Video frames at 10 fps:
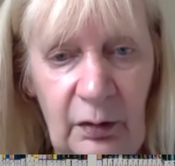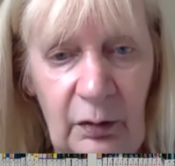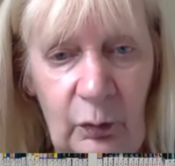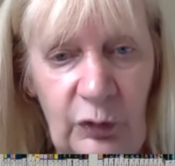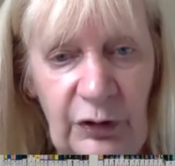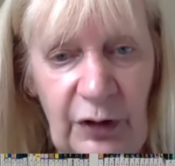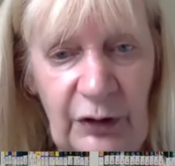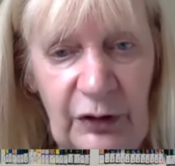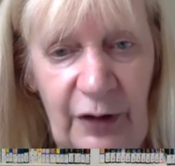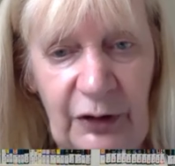Would an
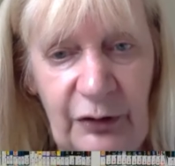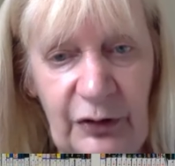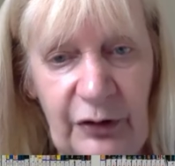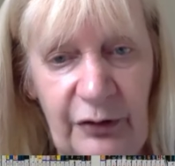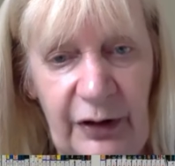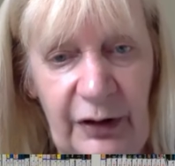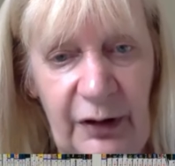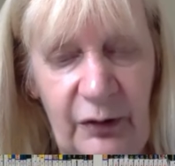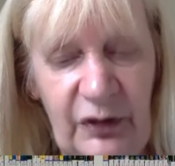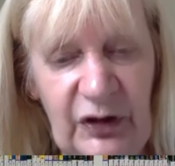undergraduate degree in
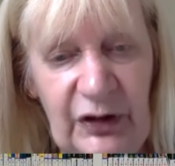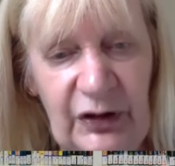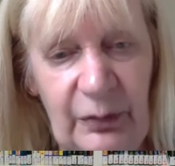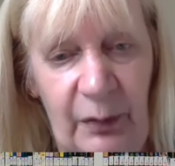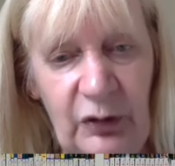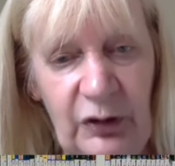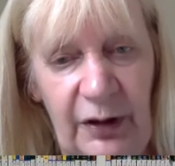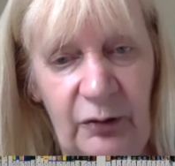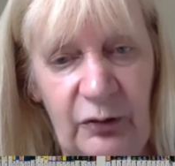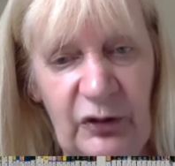linguistics and
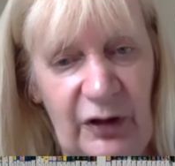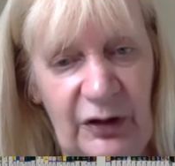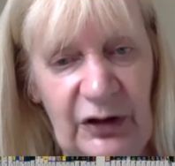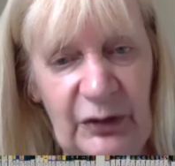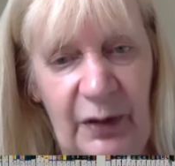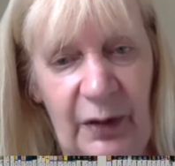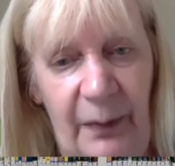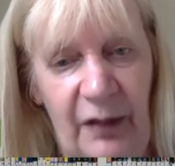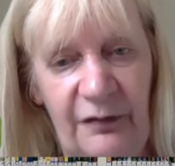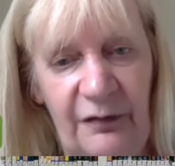multilingual studies be a
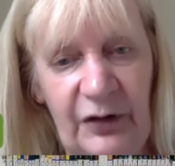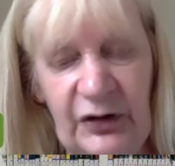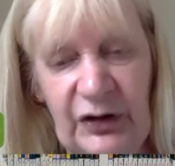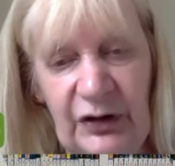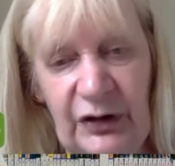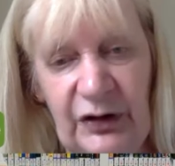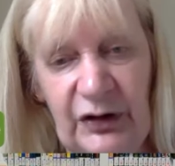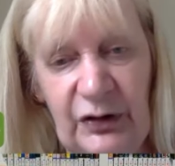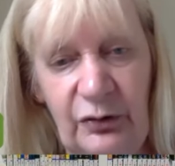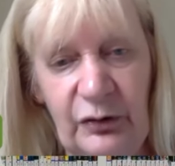benefit to studying this
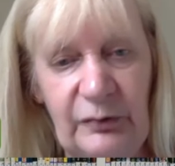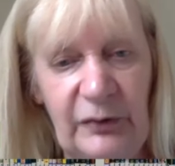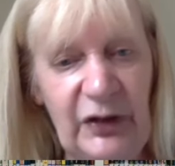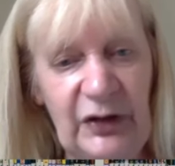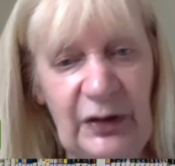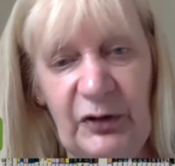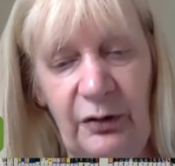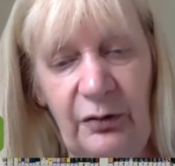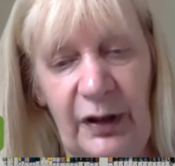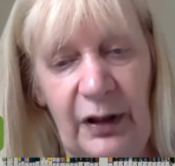course? Yes,
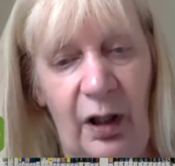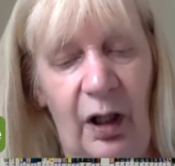absolutely.